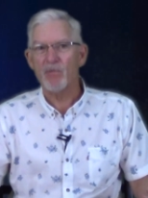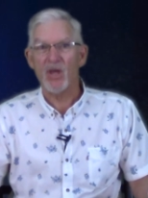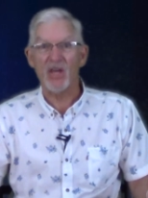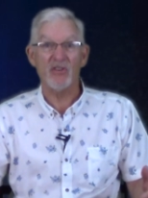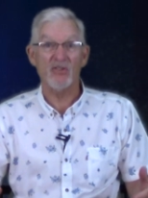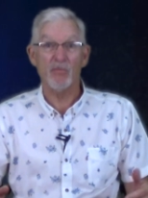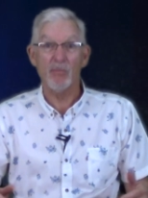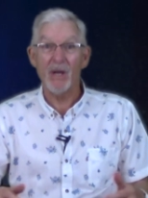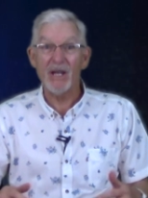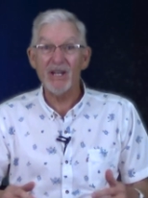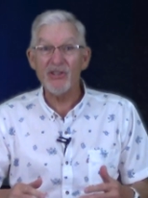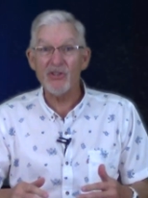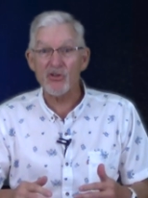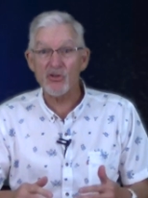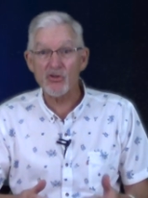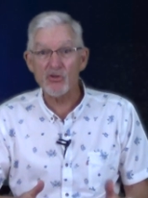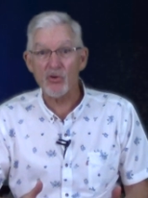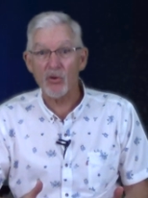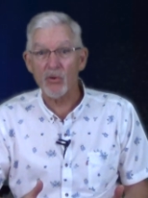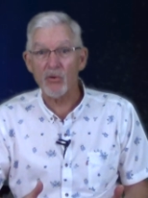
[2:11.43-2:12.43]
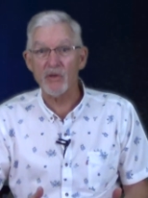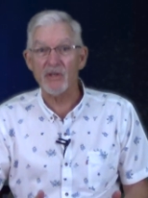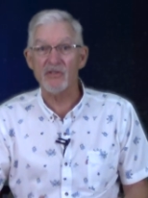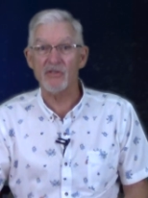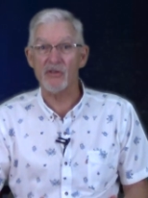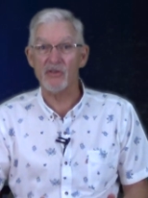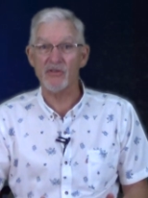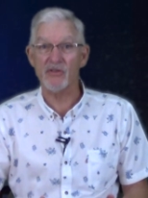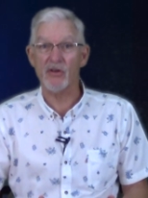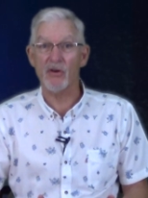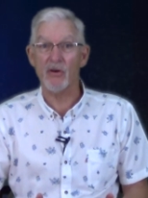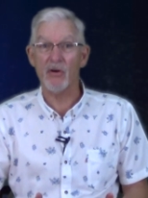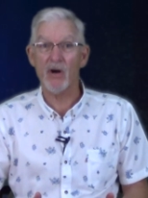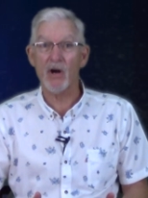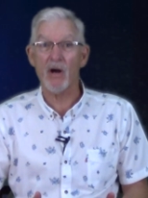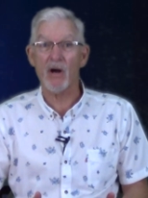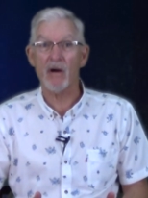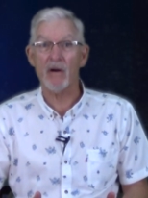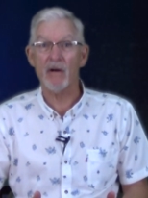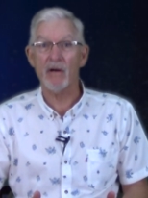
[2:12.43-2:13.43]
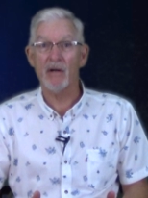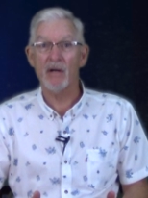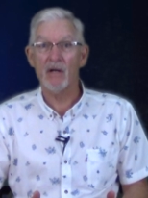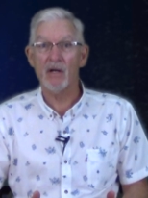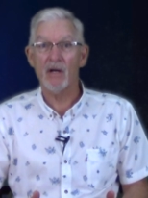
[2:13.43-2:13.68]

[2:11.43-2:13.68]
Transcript: as many stories as there are,